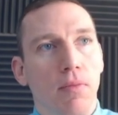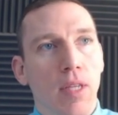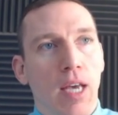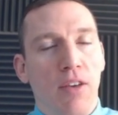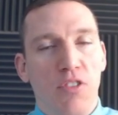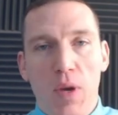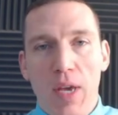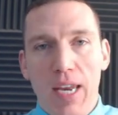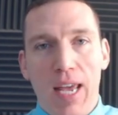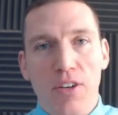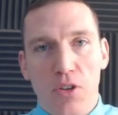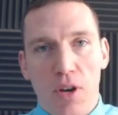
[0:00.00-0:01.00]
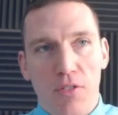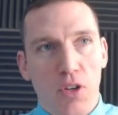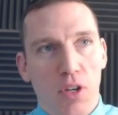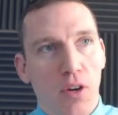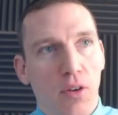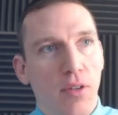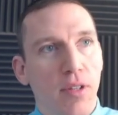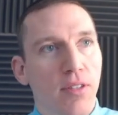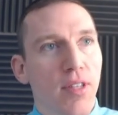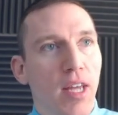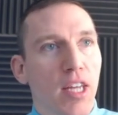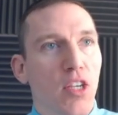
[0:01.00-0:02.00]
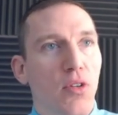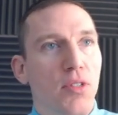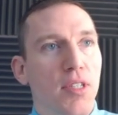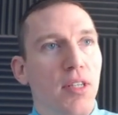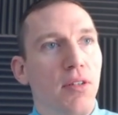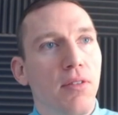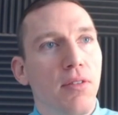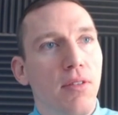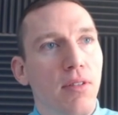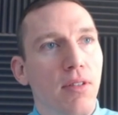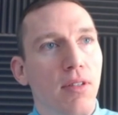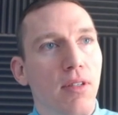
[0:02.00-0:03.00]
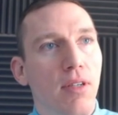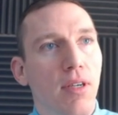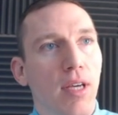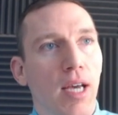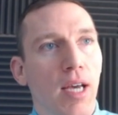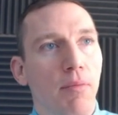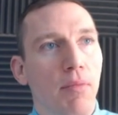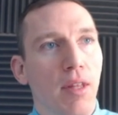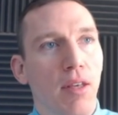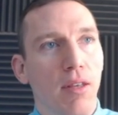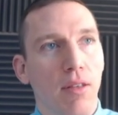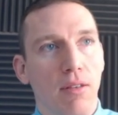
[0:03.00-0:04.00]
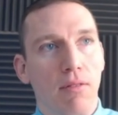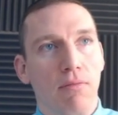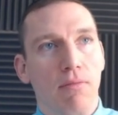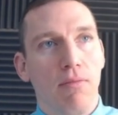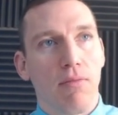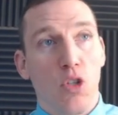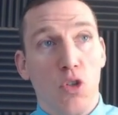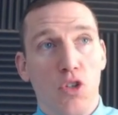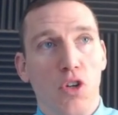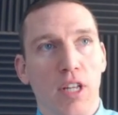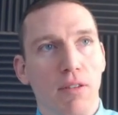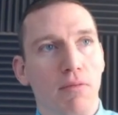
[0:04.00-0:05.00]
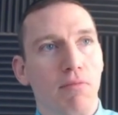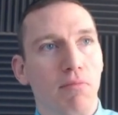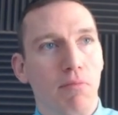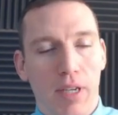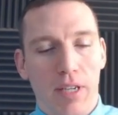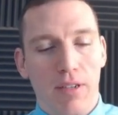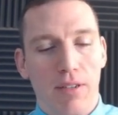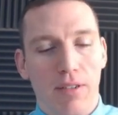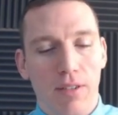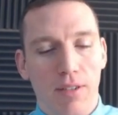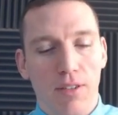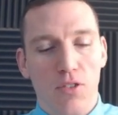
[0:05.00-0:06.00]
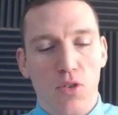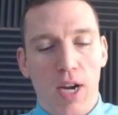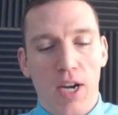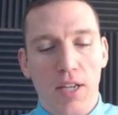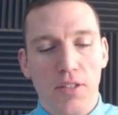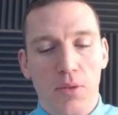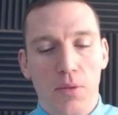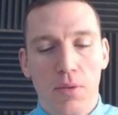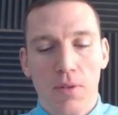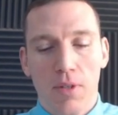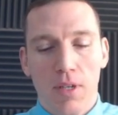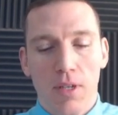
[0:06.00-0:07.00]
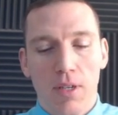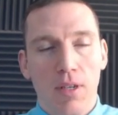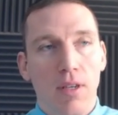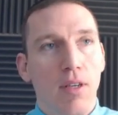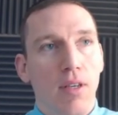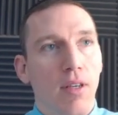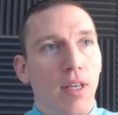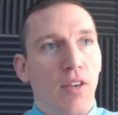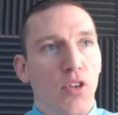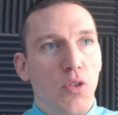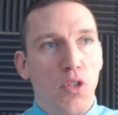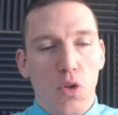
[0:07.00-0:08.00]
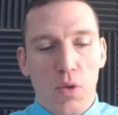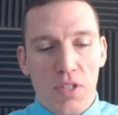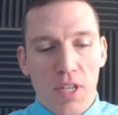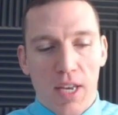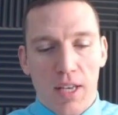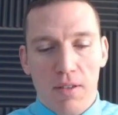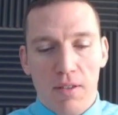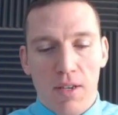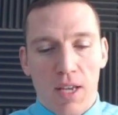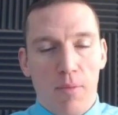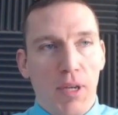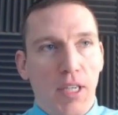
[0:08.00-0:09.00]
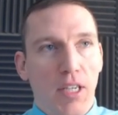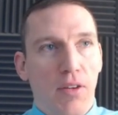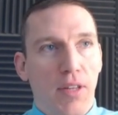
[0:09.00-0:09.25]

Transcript: Uh, if you hit enter after go, it's not a huge deal. Um, you shouldn't, but try not to. If you do, it's not a not a big deal.